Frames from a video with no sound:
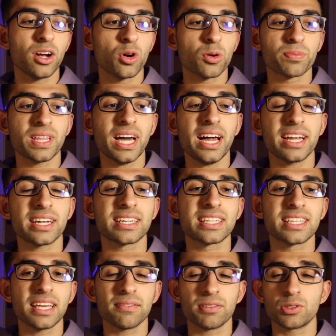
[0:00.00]
hope
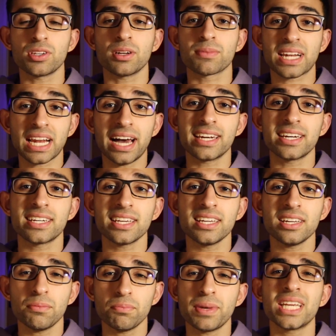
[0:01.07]
that gave you some
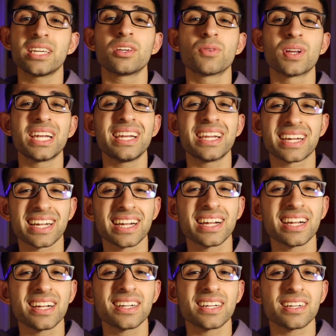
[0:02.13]
clarity, made you a
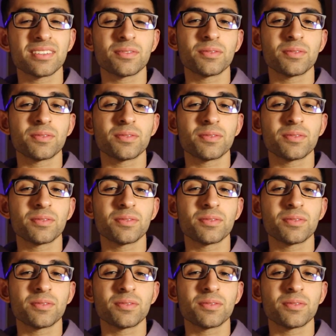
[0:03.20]
little